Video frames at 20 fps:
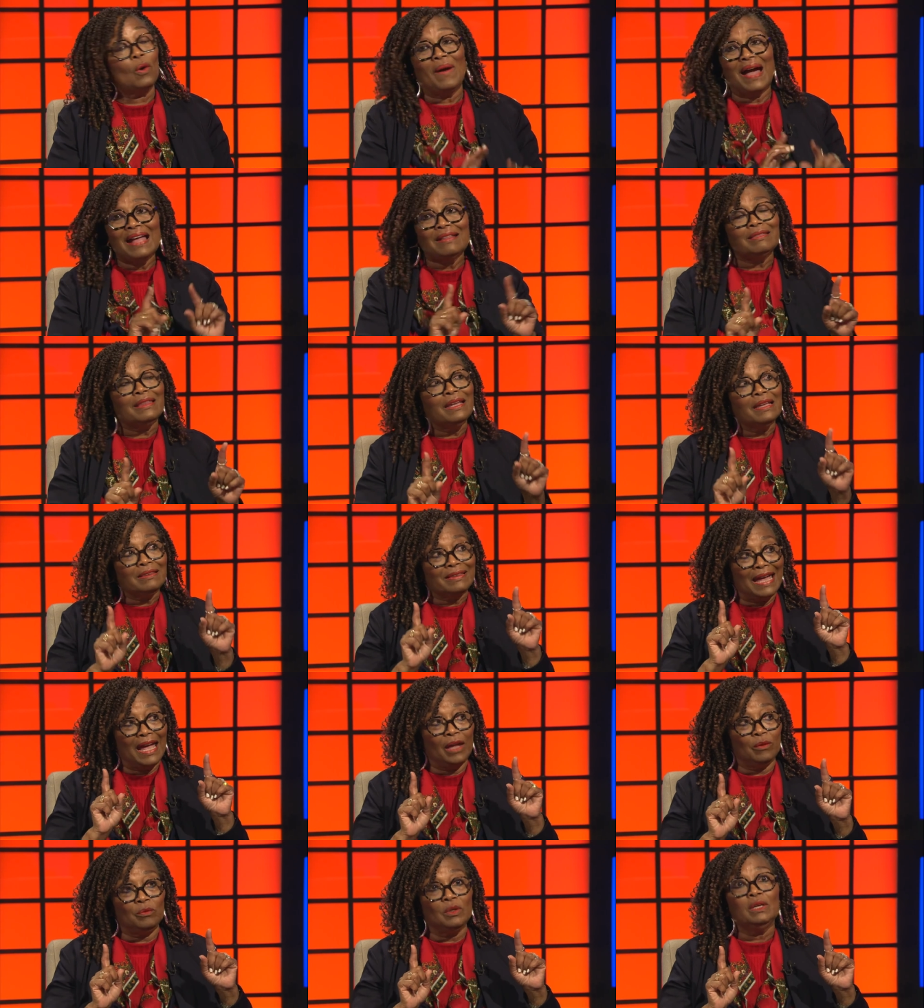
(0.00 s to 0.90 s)
I think
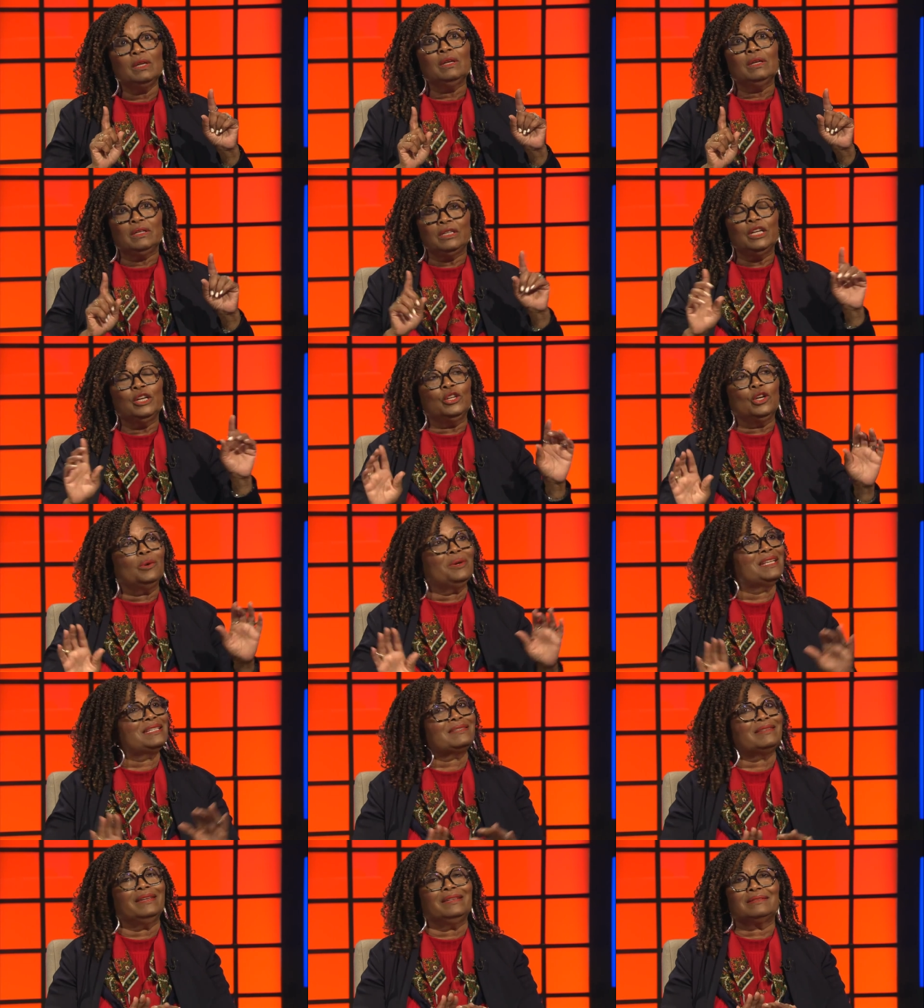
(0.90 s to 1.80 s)
that, you know,
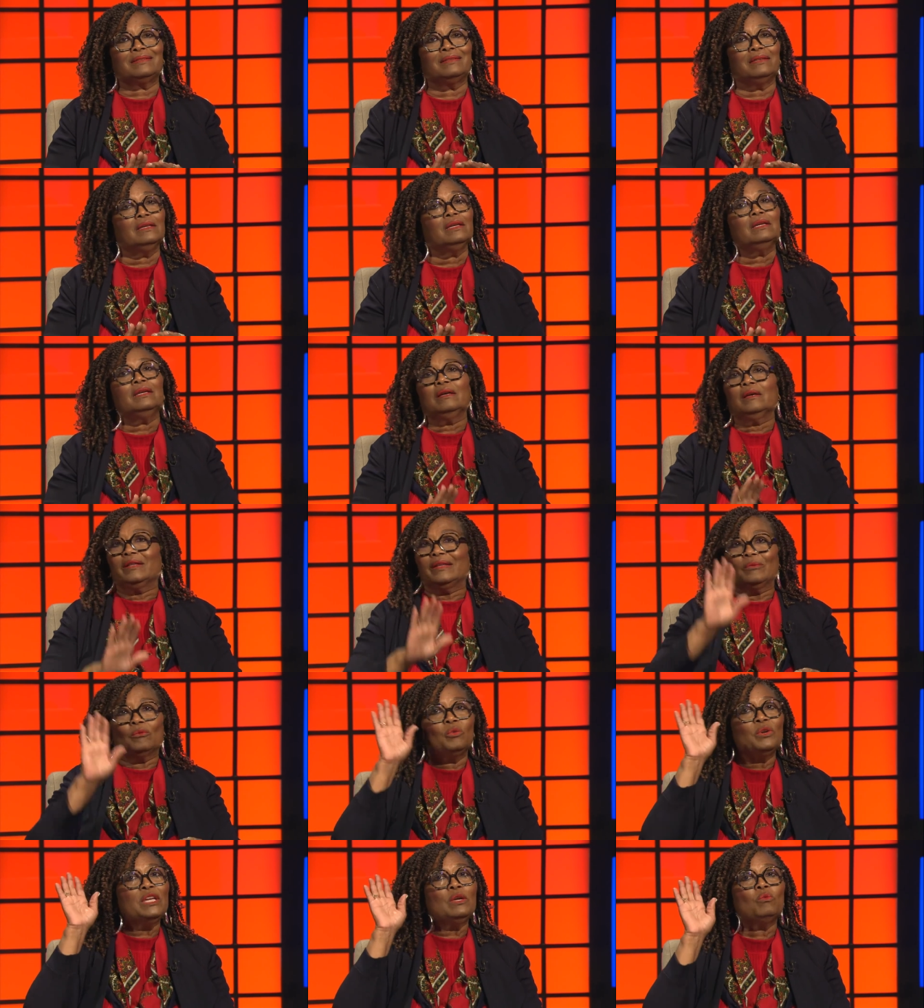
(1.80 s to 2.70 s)
it's, it's,
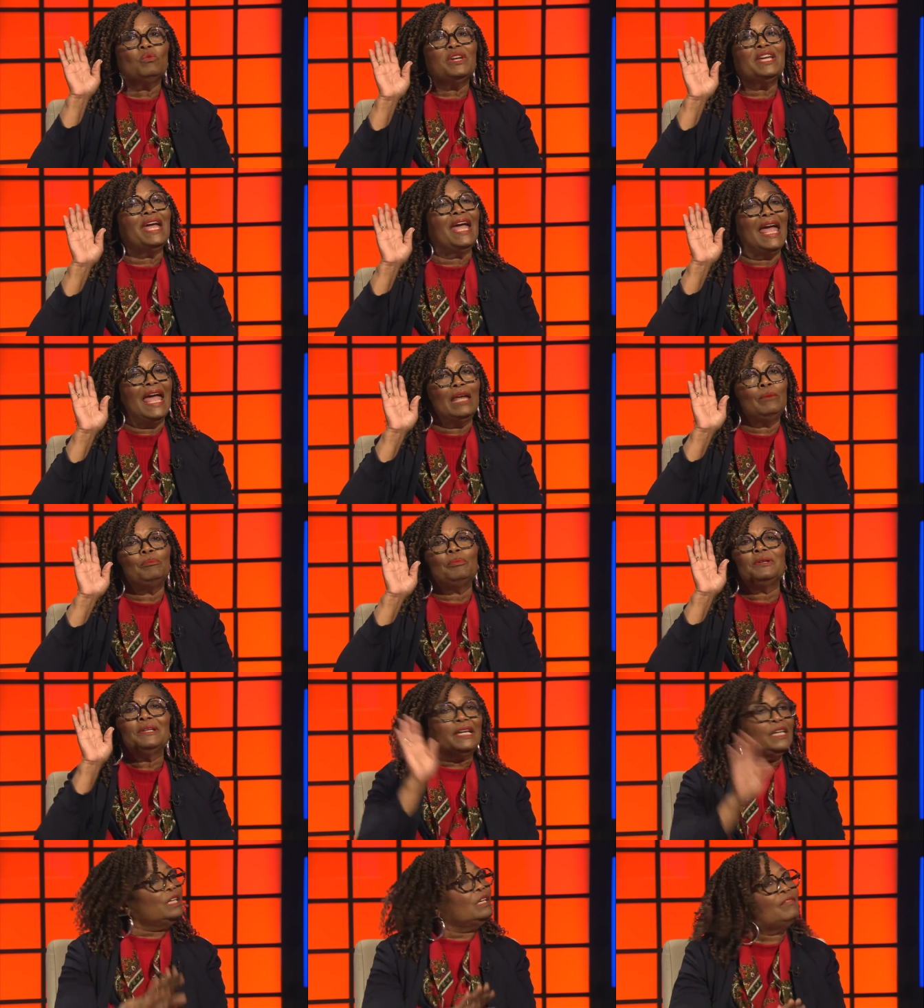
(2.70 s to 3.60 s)
we, we had
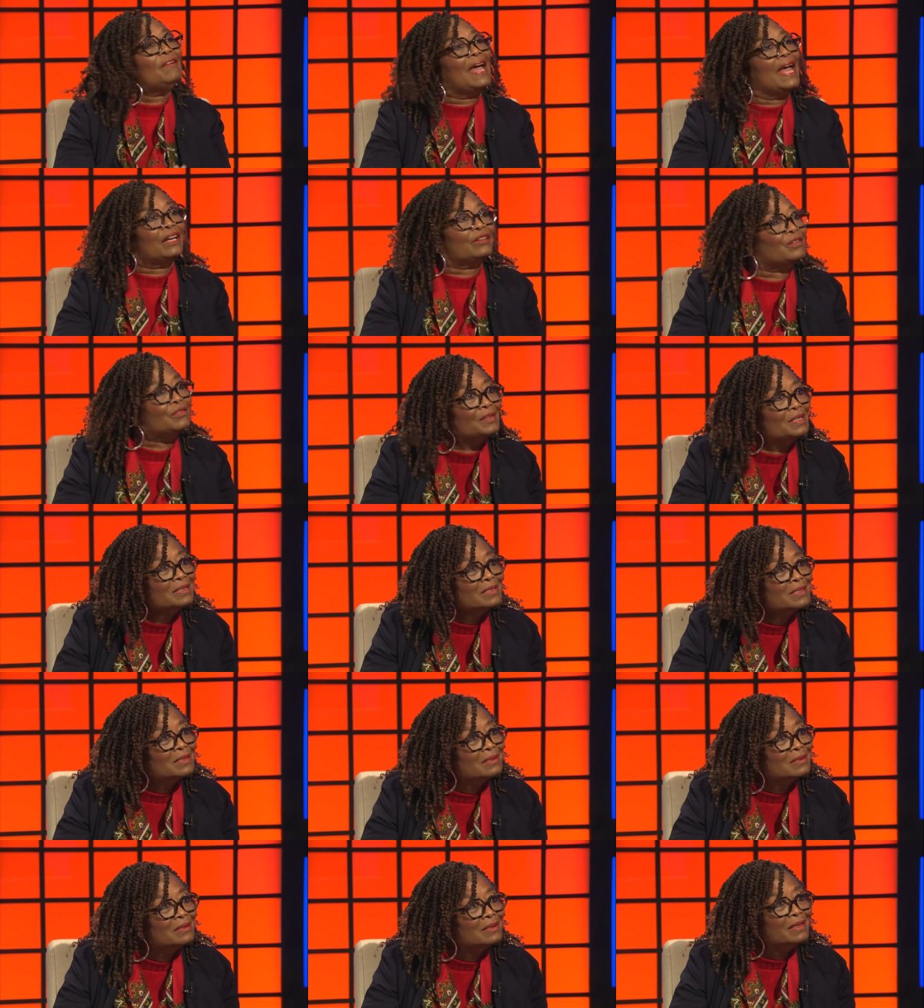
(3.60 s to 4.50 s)
plenty of
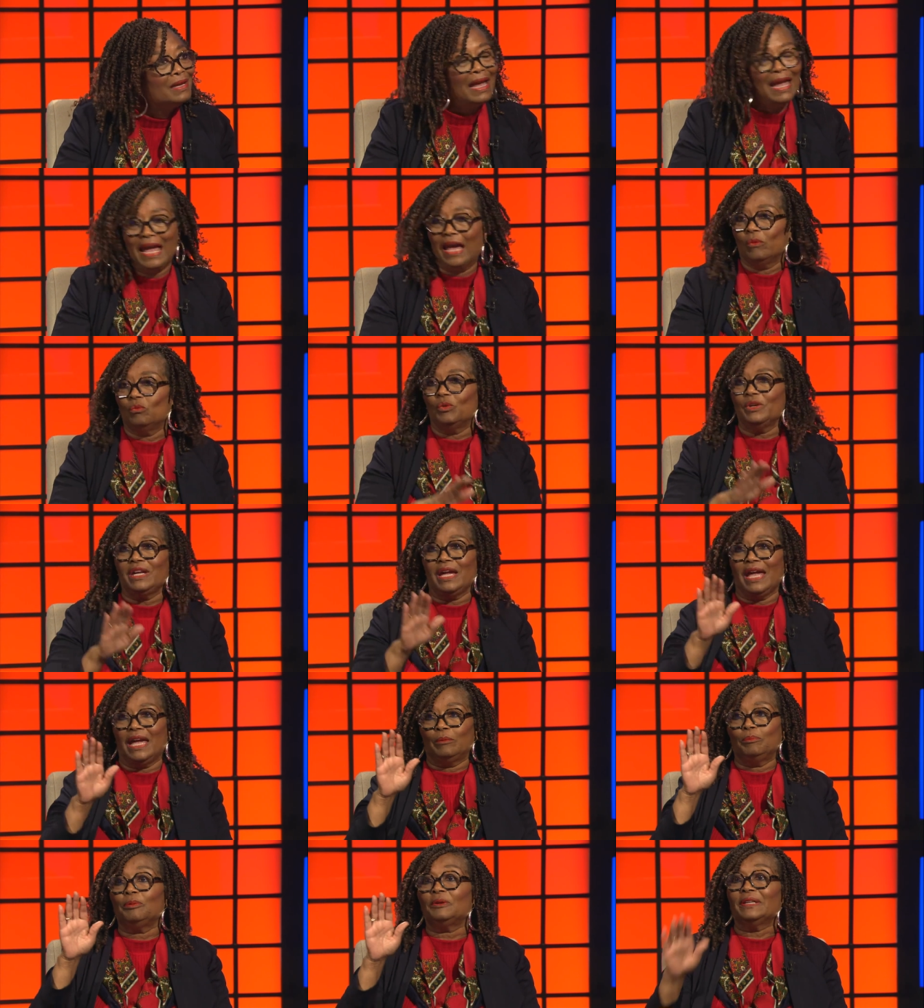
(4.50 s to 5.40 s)
activists and we
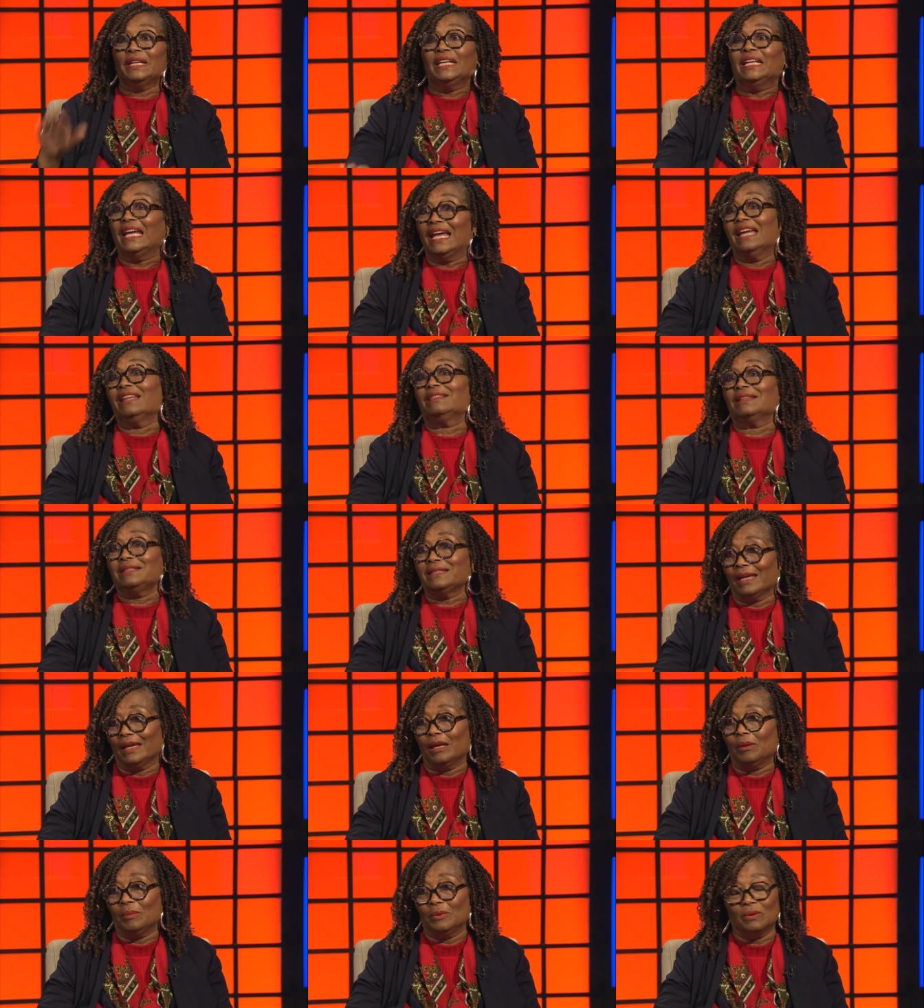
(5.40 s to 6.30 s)
had plenty at the
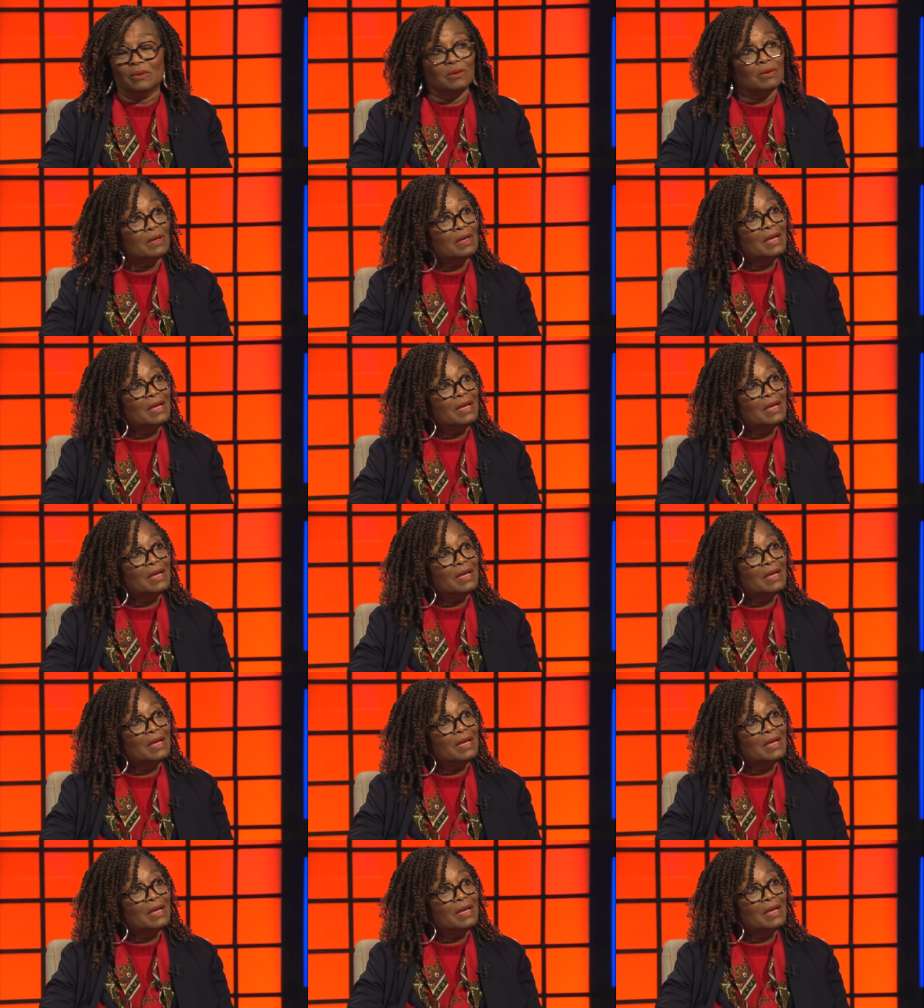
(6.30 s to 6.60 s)
table.